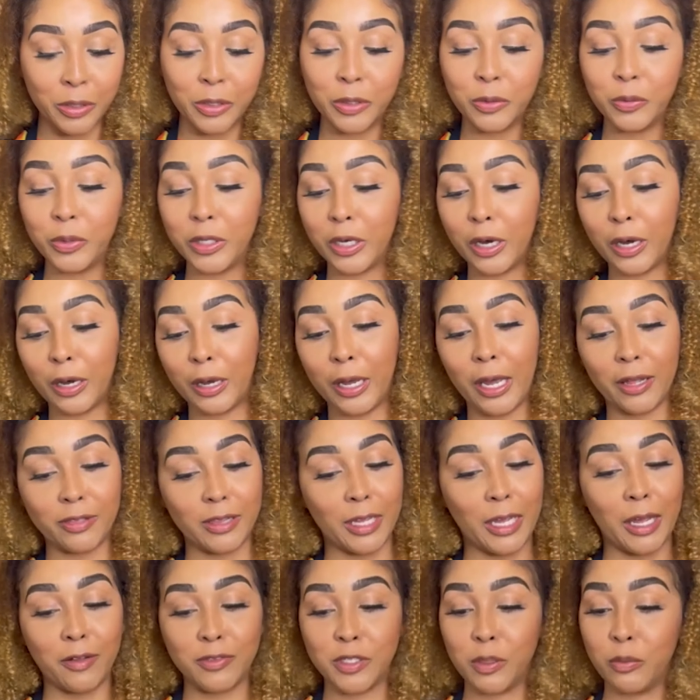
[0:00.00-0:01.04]
We're gonna have to
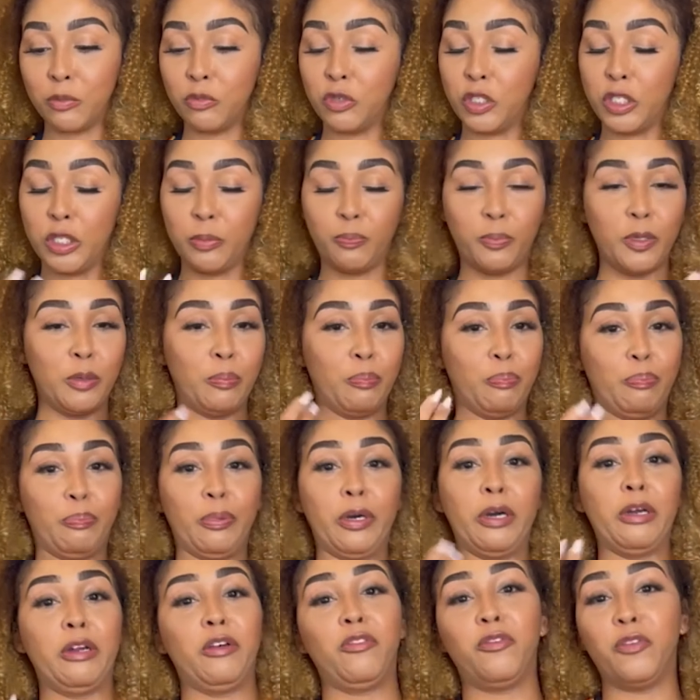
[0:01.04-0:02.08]
have some dipping
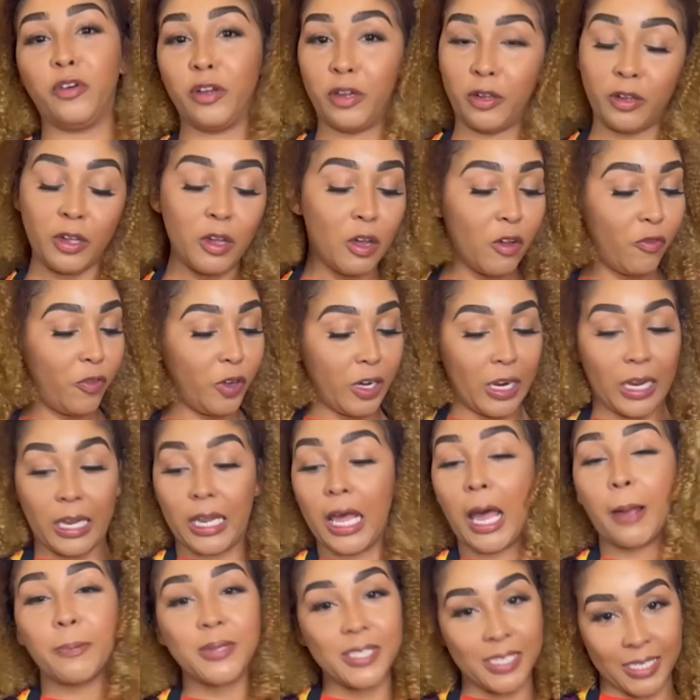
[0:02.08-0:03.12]
butter for the
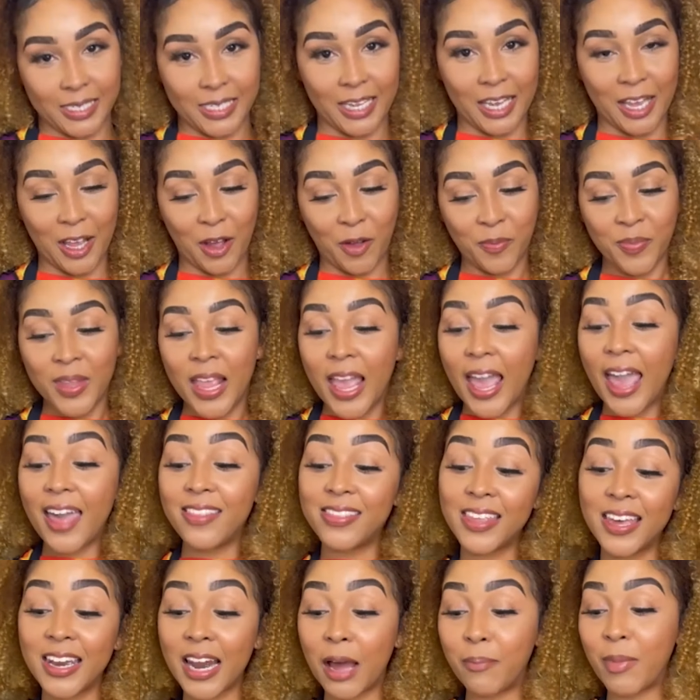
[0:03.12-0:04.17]
lobster tail. And
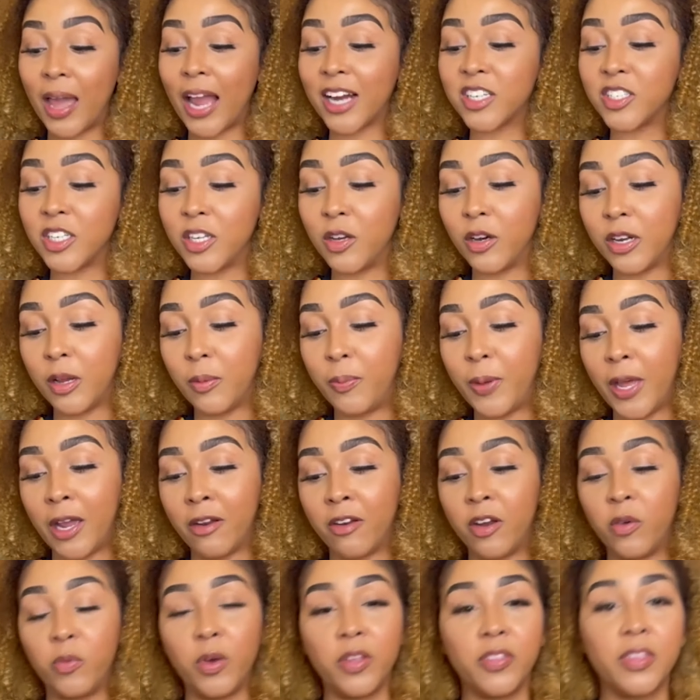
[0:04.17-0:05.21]
then I'm actually gonna pair
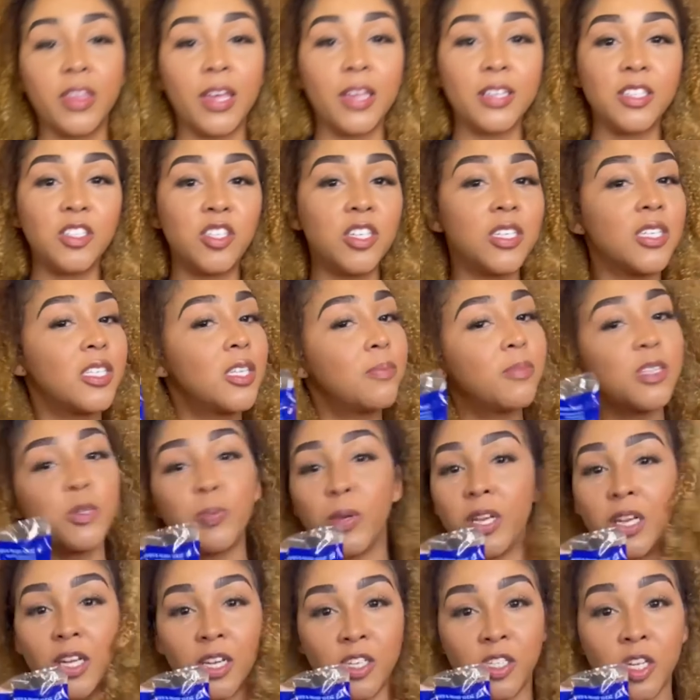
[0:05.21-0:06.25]
it with just some
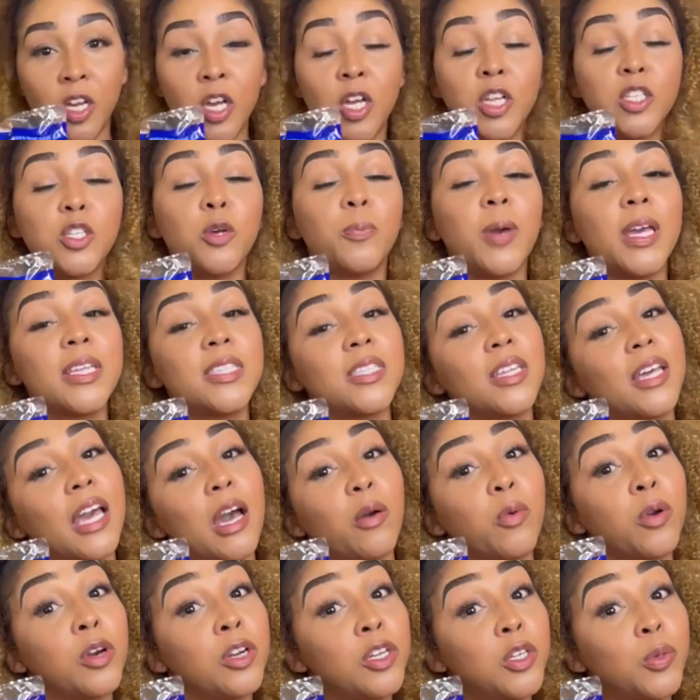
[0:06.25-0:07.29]
spinach. So basically how
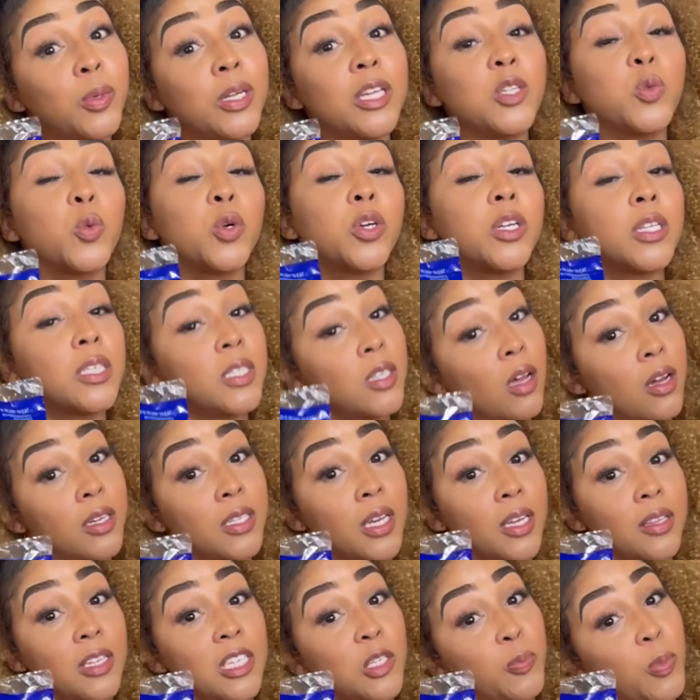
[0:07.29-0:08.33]
we're gonna do it is we're gonna
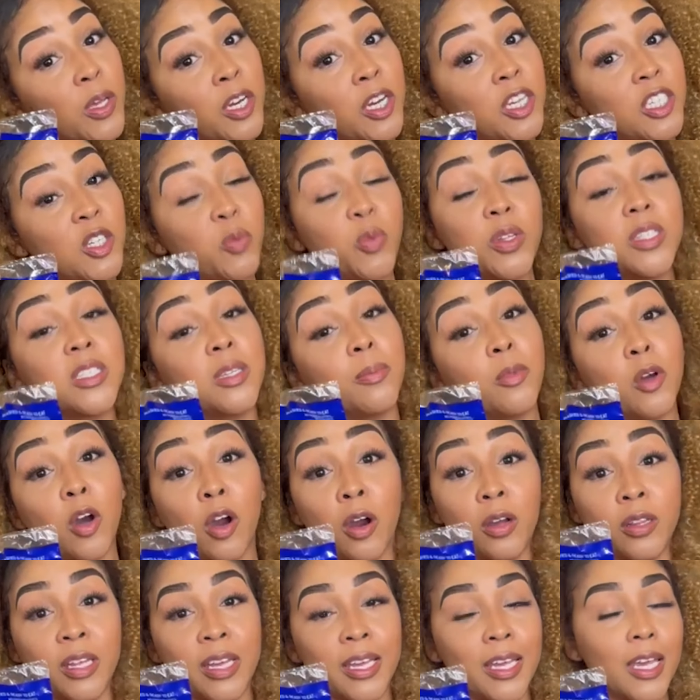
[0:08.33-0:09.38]
saute the spinach with some
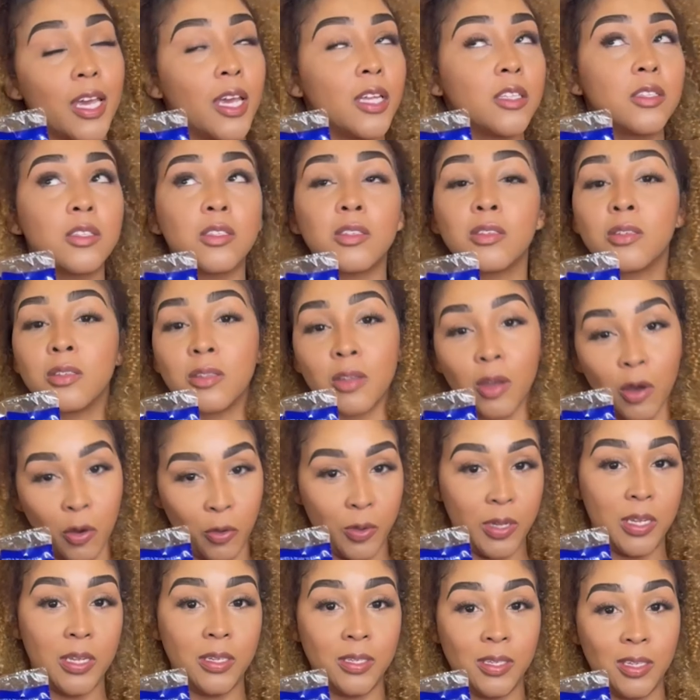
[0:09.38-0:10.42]
garlic. It's so
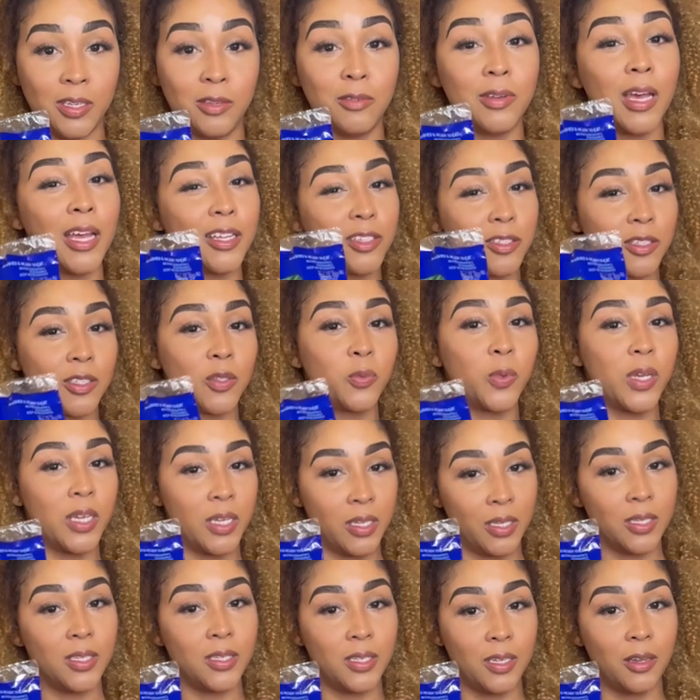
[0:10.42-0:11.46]
easy. You guys just wait
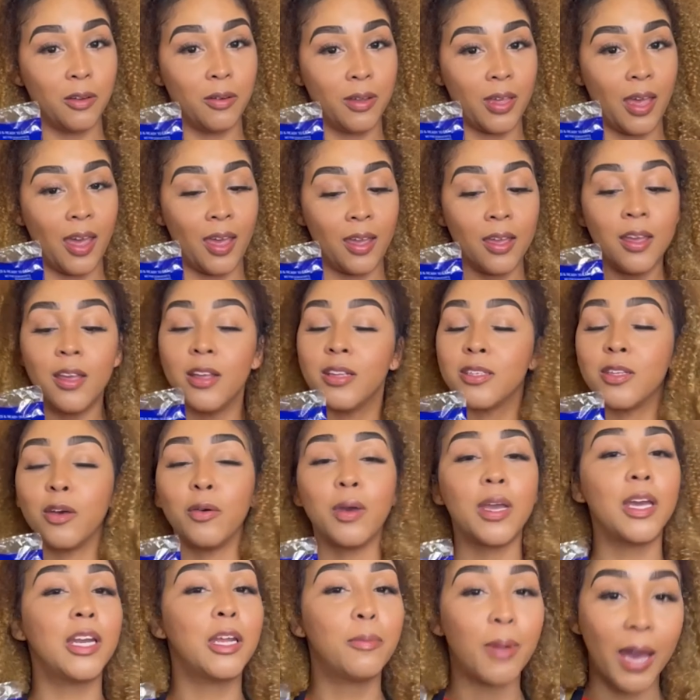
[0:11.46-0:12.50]
and see, okay? So
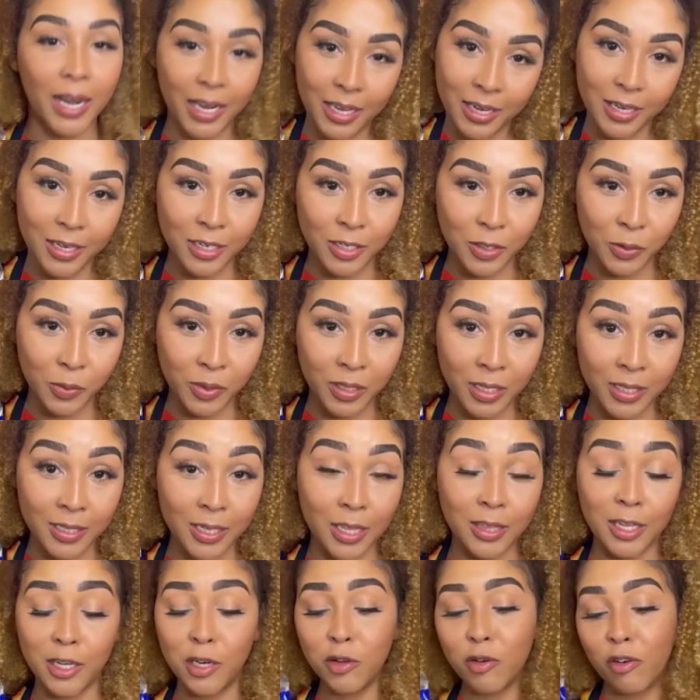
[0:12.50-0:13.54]
anybody can do this, and
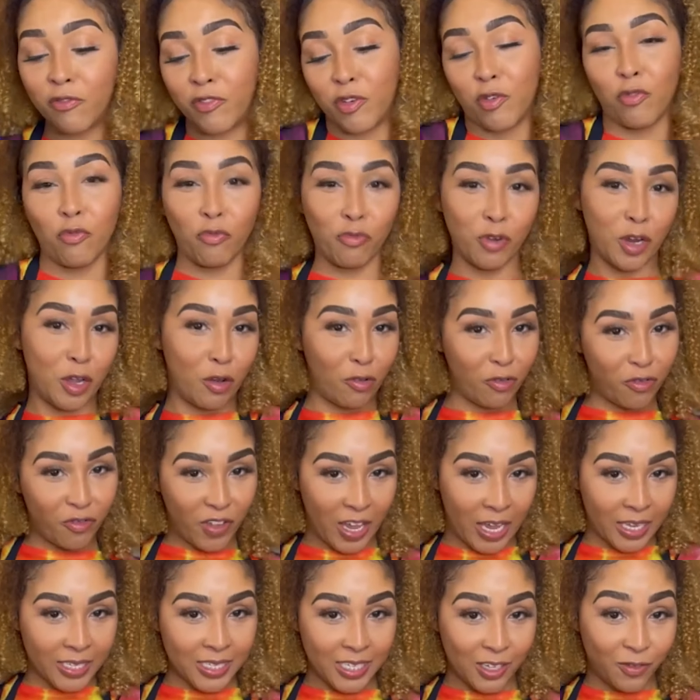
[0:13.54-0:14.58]
then you're gonna feel real
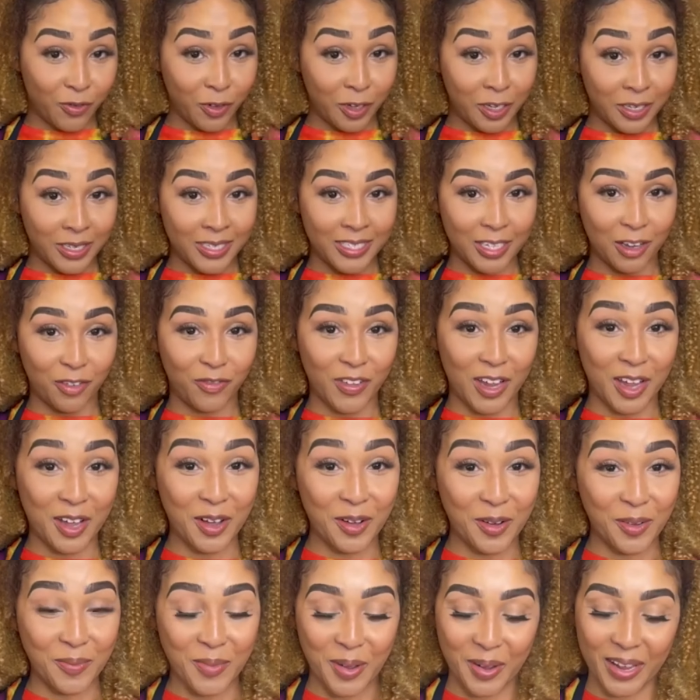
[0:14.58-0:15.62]
fancy for yourself at
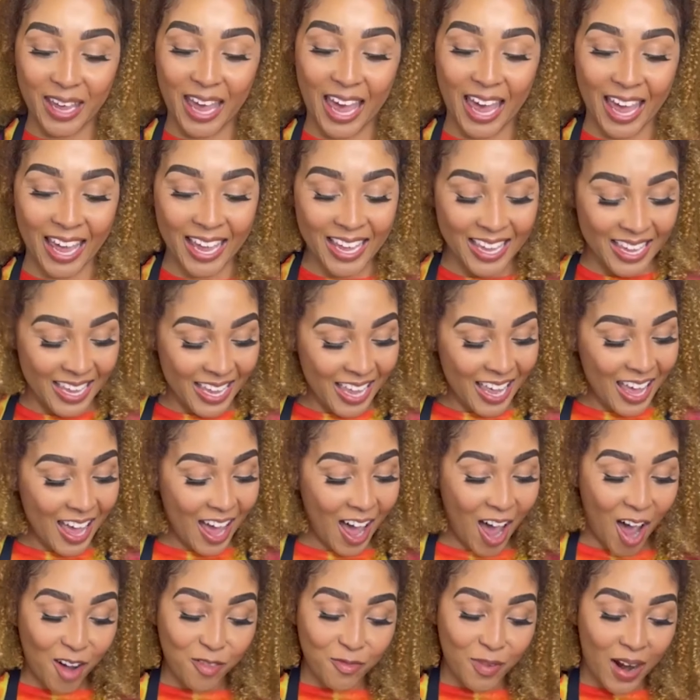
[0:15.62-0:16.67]
home, okay?
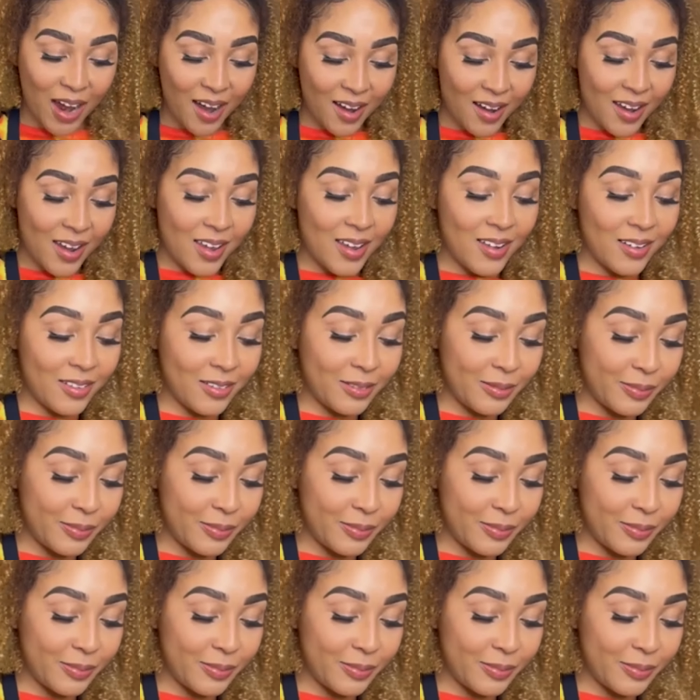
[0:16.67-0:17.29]
All right.